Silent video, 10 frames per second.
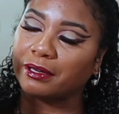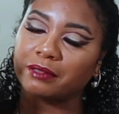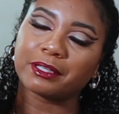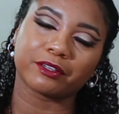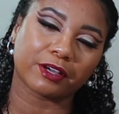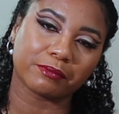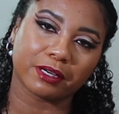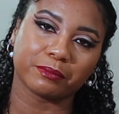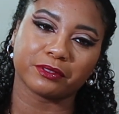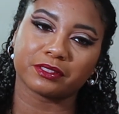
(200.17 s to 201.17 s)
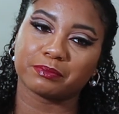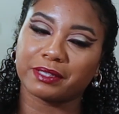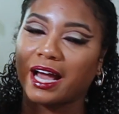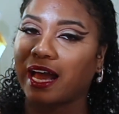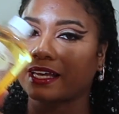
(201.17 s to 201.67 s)
probably make great bubbles,
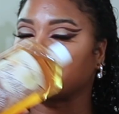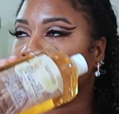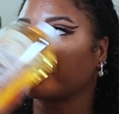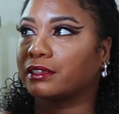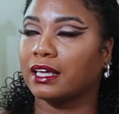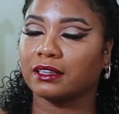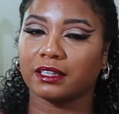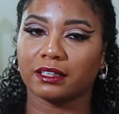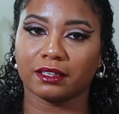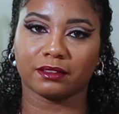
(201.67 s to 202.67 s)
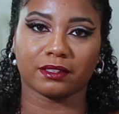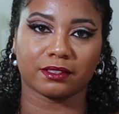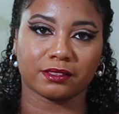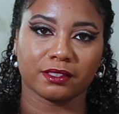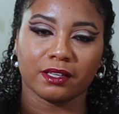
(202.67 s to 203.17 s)
but I smell nothing in
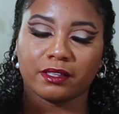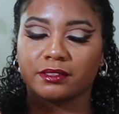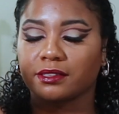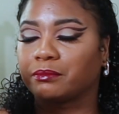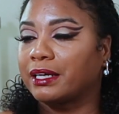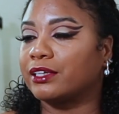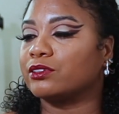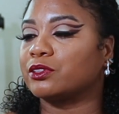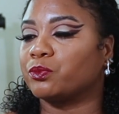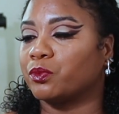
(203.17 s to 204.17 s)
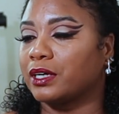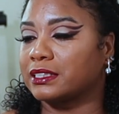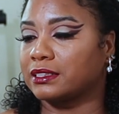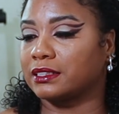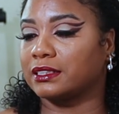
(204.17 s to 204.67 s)
this. So I might use it
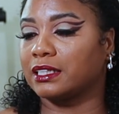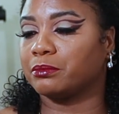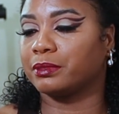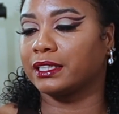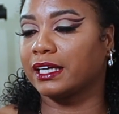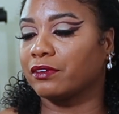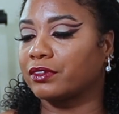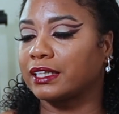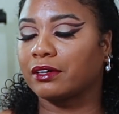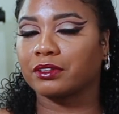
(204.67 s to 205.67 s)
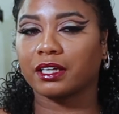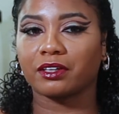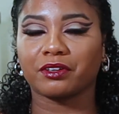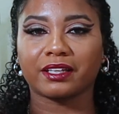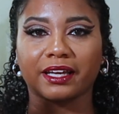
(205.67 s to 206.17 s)
once to see, but every now and again
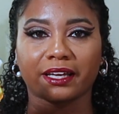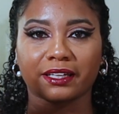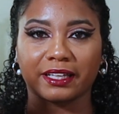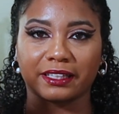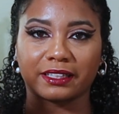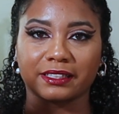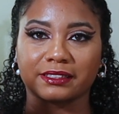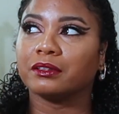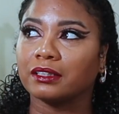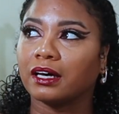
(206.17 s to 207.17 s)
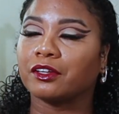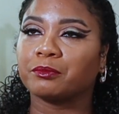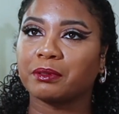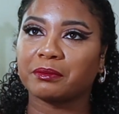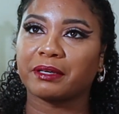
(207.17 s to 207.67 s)
you get a hit out of this. The other
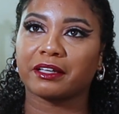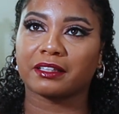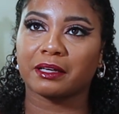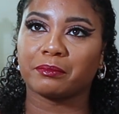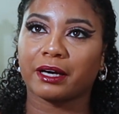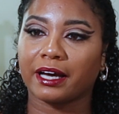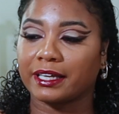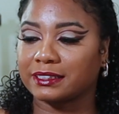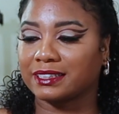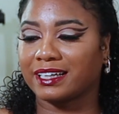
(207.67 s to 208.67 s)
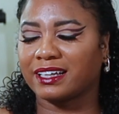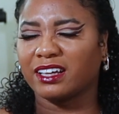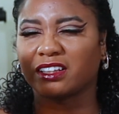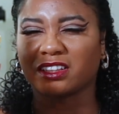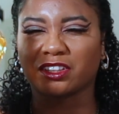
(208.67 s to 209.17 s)
bubble bath I buy is like
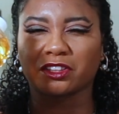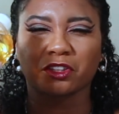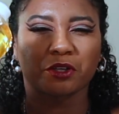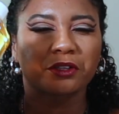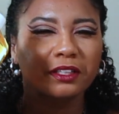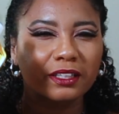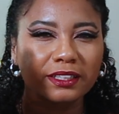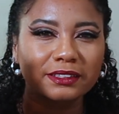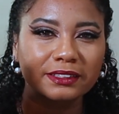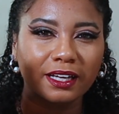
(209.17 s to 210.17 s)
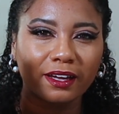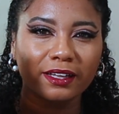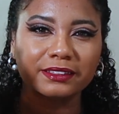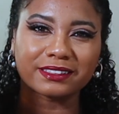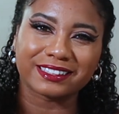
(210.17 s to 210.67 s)
a third of this
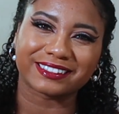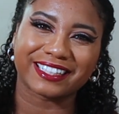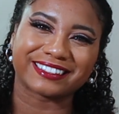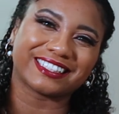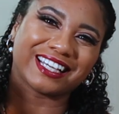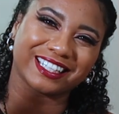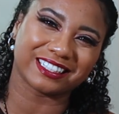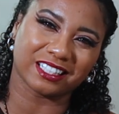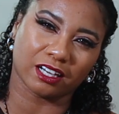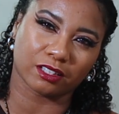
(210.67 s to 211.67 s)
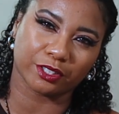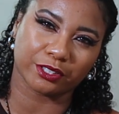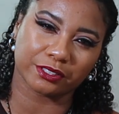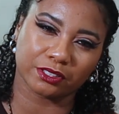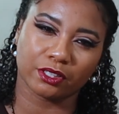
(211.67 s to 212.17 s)
size, and it's like
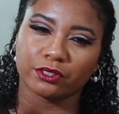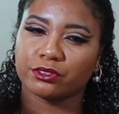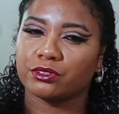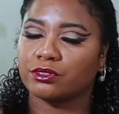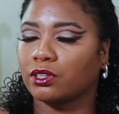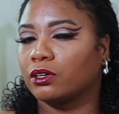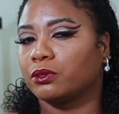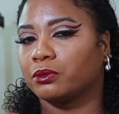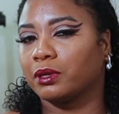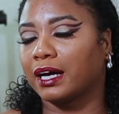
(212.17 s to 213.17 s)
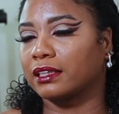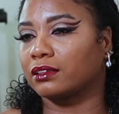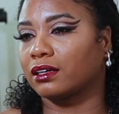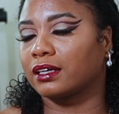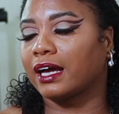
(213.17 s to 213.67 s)
$10. So I
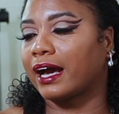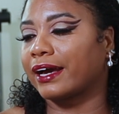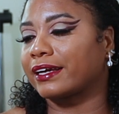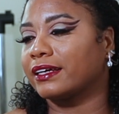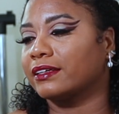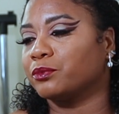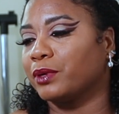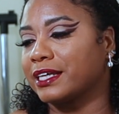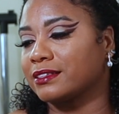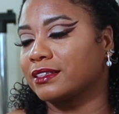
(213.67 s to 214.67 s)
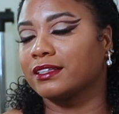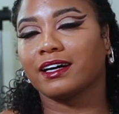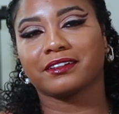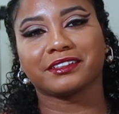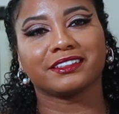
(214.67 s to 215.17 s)
thought I could waste
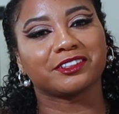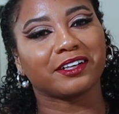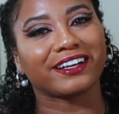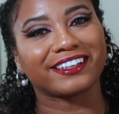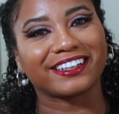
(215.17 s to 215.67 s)
$1 to try it